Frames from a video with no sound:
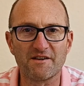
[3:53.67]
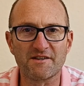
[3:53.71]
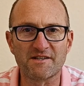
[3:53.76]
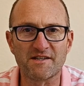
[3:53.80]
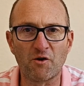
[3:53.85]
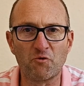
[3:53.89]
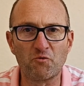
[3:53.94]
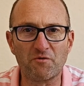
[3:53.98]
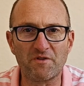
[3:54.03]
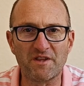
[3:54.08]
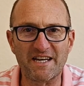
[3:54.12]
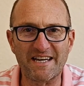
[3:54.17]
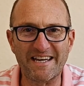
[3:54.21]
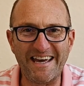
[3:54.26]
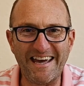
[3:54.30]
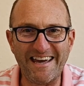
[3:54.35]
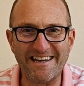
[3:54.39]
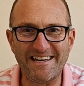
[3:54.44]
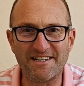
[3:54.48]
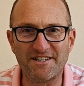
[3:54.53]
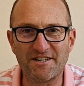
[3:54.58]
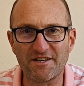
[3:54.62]
So the
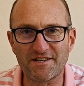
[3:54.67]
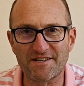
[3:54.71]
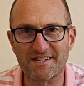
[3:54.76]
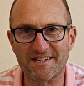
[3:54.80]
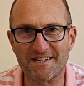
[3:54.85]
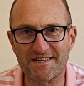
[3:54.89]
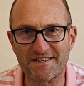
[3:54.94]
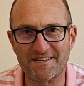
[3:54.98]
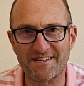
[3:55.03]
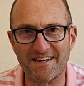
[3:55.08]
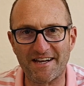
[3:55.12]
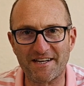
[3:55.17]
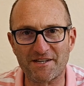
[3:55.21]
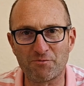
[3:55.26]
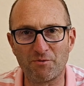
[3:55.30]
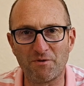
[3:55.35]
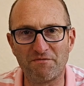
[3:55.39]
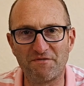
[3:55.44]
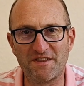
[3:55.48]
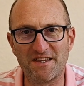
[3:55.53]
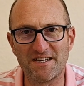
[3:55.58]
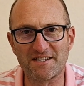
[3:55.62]
key to success
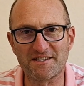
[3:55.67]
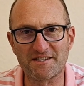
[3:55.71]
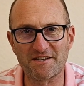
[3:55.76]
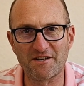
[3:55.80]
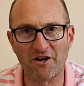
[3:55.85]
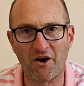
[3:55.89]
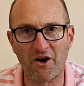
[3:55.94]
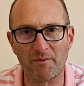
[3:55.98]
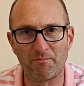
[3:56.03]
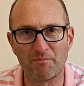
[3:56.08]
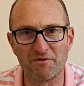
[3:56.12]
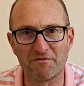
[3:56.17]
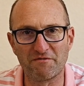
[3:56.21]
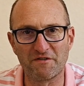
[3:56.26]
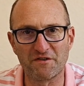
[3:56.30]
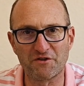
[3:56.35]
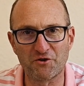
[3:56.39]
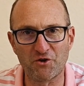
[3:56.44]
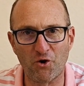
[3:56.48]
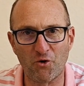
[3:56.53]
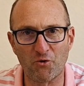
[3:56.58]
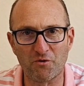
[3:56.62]
with this type of
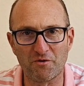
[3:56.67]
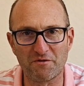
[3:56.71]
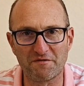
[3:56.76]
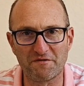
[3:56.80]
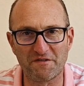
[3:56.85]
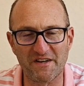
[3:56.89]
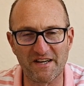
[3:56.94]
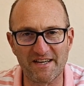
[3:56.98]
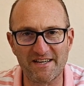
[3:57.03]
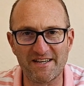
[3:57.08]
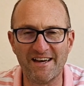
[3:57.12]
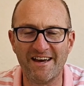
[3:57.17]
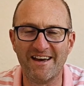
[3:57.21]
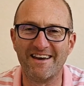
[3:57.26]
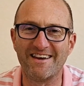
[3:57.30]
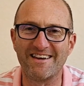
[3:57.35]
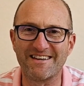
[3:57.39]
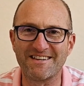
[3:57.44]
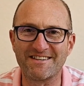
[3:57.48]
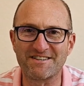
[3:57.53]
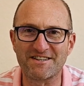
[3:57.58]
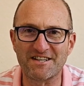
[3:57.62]
photography
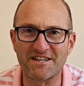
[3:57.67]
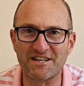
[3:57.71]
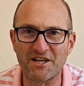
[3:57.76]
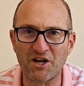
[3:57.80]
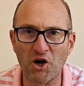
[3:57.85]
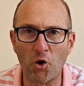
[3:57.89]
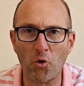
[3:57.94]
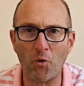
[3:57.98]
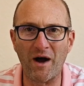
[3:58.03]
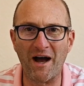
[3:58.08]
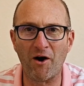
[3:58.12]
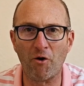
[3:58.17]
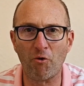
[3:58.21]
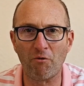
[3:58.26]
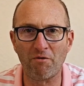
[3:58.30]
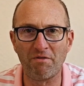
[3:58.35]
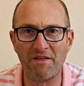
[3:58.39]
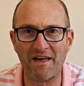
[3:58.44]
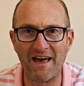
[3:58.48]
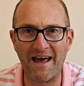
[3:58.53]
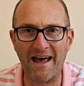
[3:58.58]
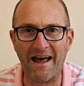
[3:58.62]
is to go
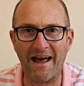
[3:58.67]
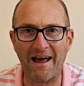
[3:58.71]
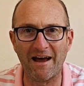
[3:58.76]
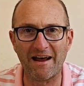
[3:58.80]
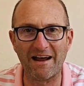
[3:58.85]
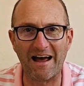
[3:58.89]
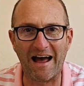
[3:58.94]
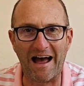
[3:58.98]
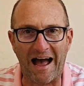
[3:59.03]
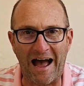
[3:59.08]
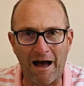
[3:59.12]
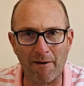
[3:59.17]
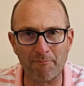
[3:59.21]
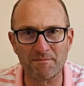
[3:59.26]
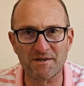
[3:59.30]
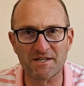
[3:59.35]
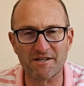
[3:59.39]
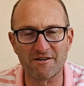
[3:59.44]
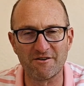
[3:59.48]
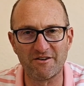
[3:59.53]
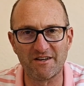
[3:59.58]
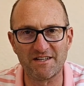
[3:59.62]
out there
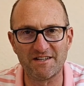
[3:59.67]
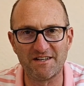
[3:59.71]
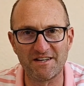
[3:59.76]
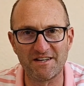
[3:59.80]
absolutely